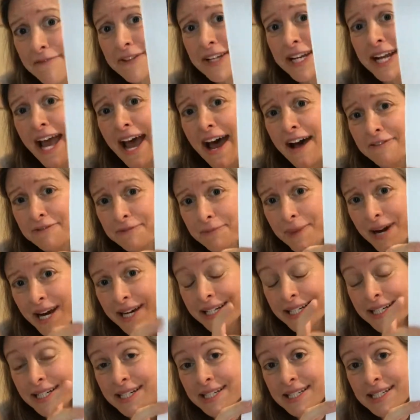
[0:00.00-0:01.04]
An F
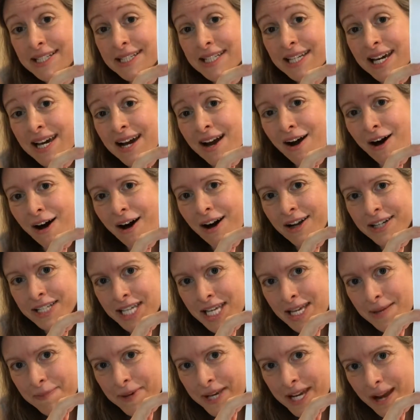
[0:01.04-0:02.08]
minus on
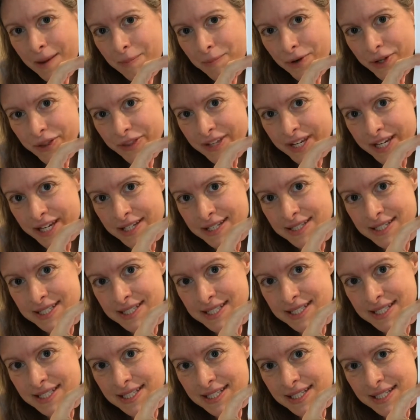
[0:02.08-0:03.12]
keeping up with this.